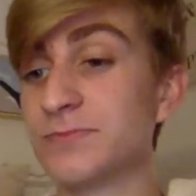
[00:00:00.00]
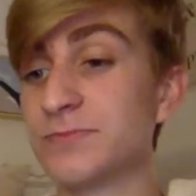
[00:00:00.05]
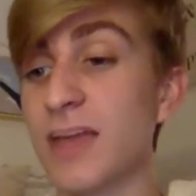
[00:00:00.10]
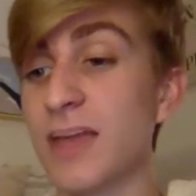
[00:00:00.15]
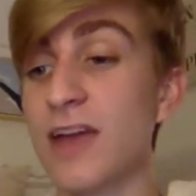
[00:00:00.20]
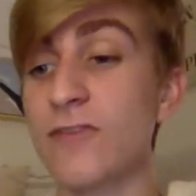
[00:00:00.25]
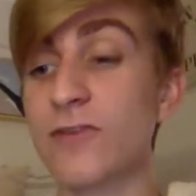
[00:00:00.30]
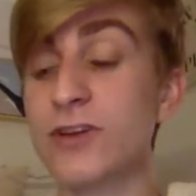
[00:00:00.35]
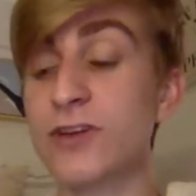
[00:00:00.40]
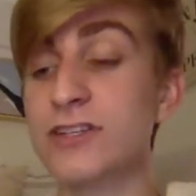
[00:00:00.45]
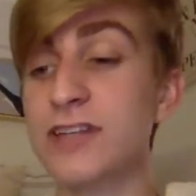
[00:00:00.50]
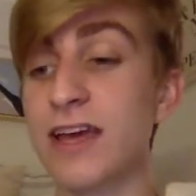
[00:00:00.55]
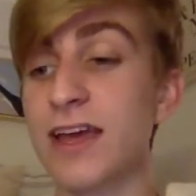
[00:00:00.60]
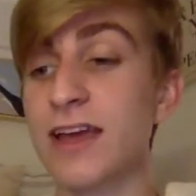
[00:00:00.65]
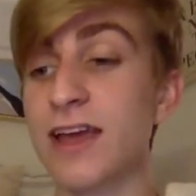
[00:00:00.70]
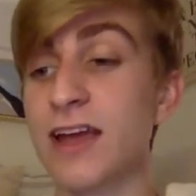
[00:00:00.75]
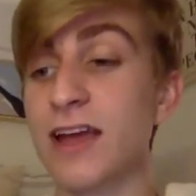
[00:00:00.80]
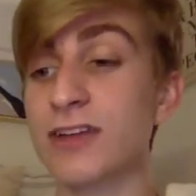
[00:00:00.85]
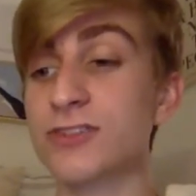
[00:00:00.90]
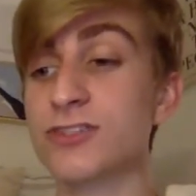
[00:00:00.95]
Every
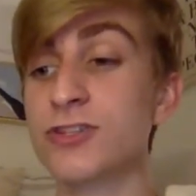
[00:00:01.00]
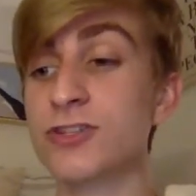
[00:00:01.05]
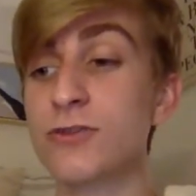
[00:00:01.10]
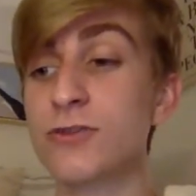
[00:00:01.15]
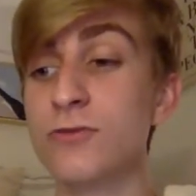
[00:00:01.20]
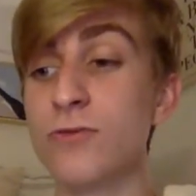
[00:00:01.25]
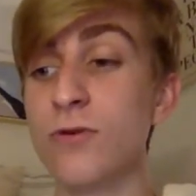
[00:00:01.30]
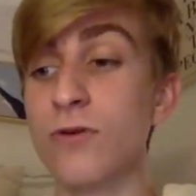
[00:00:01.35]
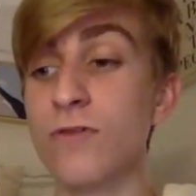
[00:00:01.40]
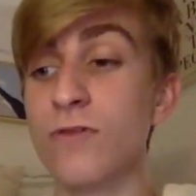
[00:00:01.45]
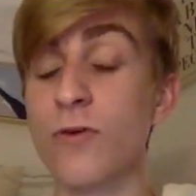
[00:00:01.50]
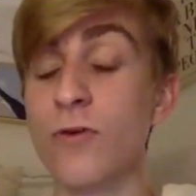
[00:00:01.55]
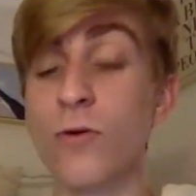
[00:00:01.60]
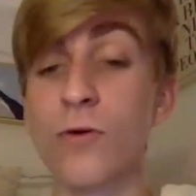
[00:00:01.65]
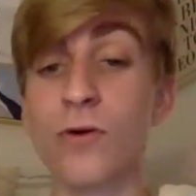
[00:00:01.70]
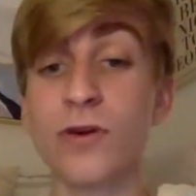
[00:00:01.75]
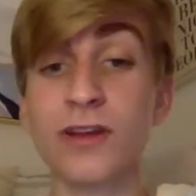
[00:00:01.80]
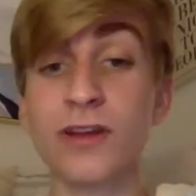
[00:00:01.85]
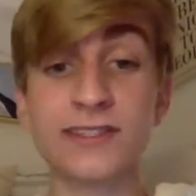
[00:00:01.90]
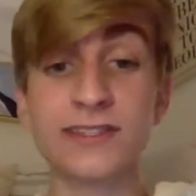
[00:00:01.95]
day at 2,
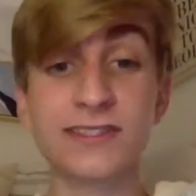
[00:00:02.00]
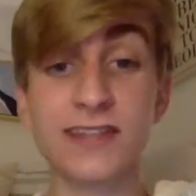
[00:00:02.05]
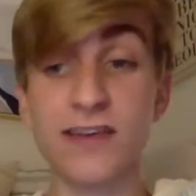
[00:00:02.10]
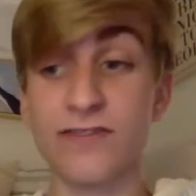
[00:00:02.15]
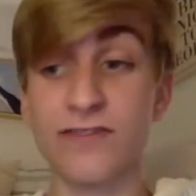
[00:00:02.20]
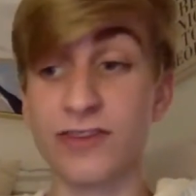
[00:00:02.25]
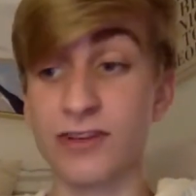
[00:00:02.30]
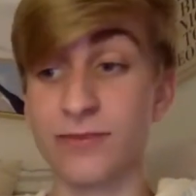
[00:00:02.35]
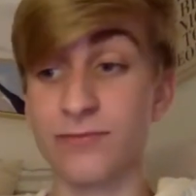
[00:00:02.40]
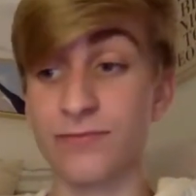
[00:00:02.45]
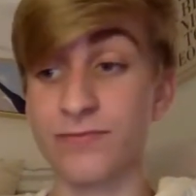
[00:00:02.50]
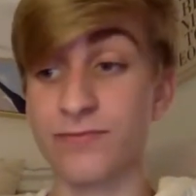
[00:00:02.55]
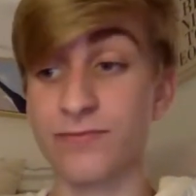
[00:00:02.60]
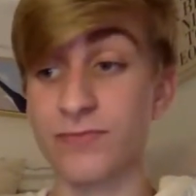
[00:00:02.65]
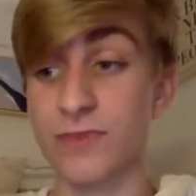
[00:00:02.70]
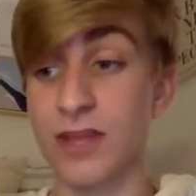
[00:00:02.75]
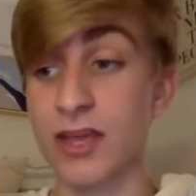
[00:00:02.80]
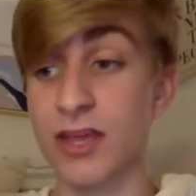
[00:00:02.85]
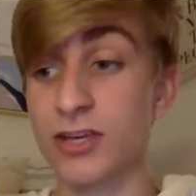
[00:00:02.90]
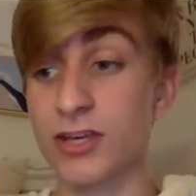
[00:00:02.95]
4, and 7,
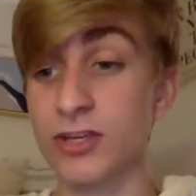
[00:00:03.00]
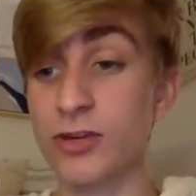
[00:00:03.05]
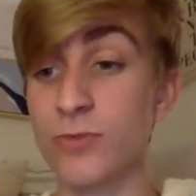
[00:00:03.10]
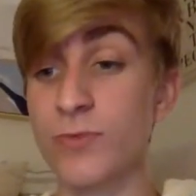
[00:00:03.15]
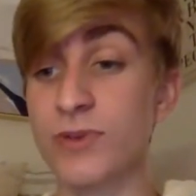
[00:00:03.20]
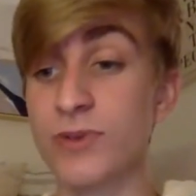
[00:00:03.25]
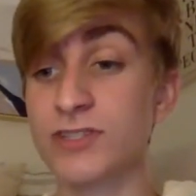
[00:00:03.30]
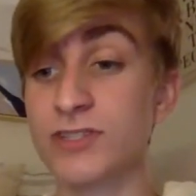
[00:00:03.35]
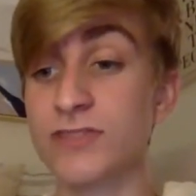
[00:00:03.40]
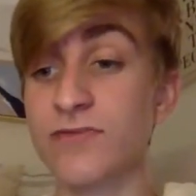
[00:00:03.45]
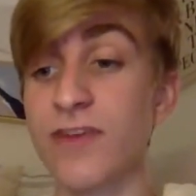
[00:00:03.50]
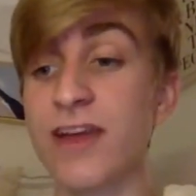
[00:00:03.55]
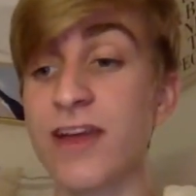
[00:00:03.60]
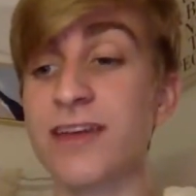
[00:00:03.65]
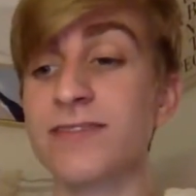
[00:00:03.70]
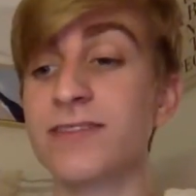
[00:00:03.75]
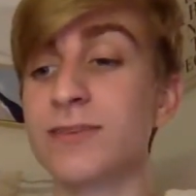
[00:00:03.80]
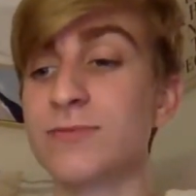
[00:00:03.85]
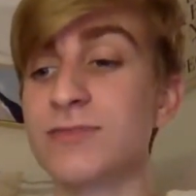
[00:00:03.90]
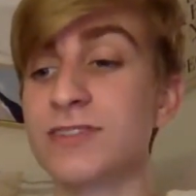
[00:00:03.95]
humans
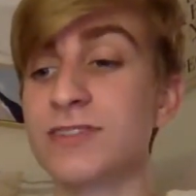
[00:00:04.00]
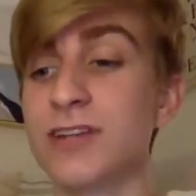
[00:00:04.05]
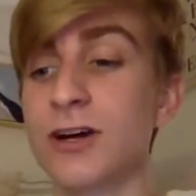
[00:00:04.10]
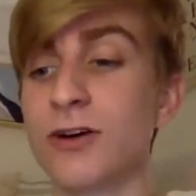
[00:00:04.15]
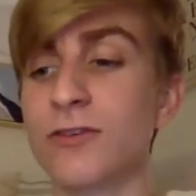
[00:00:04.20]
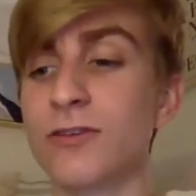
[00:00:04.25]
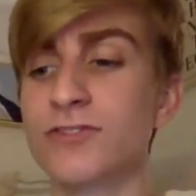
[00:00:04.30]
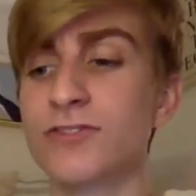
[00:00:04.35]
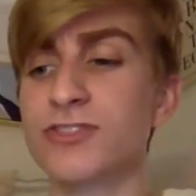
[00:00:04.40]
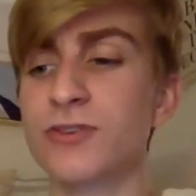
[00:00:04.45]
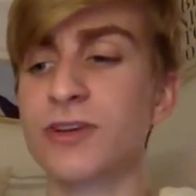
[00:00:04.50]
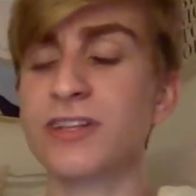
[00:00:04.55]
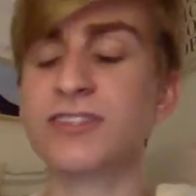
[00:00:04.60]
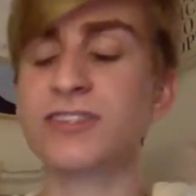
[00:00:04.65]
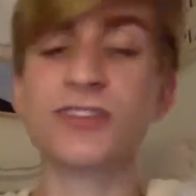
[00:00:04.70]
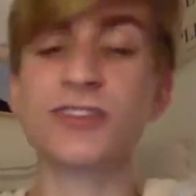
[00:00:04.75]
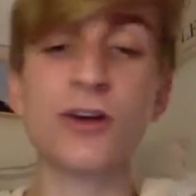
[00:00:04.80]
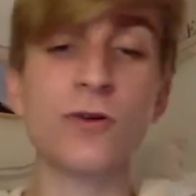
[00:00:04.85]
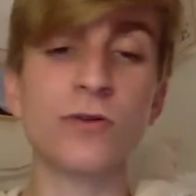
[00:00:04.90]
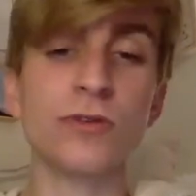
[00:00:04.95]
fan themselves, drink
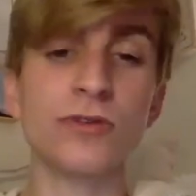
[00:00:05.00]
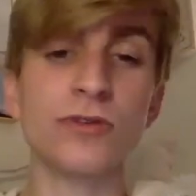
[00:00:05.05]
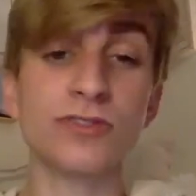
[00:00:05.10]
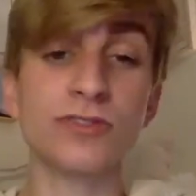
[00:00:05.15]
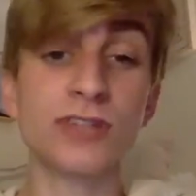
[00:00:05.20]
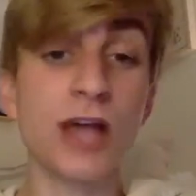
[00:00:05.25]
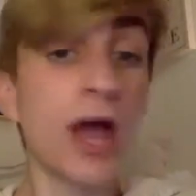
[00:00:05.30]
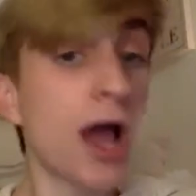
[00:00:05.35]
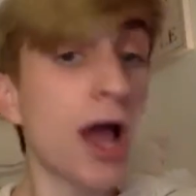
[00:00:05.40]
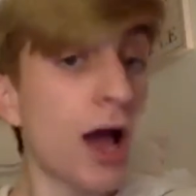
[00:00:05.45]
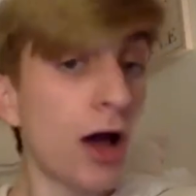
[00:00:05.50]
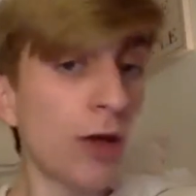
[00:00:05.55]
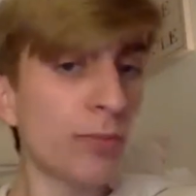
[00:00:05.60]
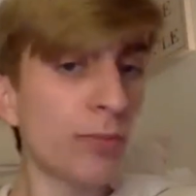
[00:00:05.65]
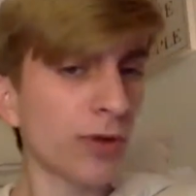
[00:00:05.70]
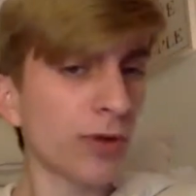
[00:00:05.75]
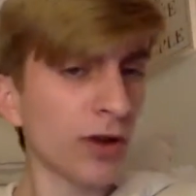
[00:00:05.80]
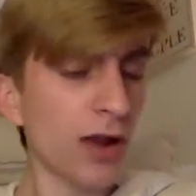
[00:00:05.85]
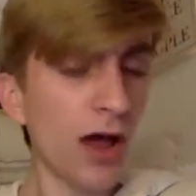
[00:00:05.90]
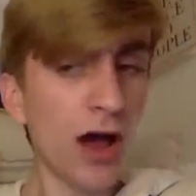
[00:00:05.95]
sodas,
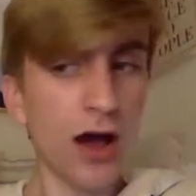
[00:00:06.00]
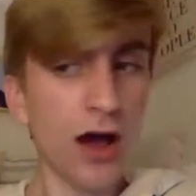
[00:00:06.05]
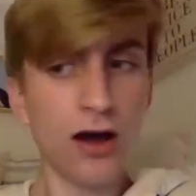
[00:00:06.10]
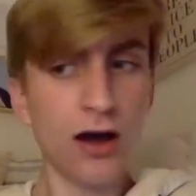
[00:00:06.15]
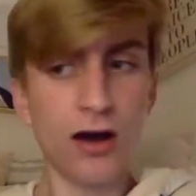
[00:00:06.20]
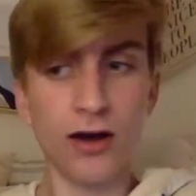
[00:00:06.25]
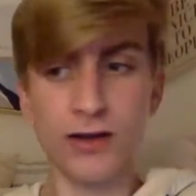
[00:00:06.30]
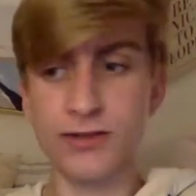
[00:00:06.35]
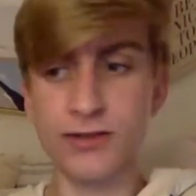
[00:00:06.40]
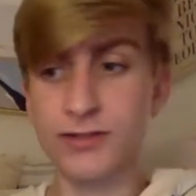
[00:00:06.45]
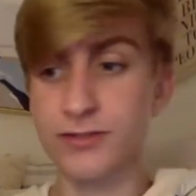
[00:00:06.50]
applaud.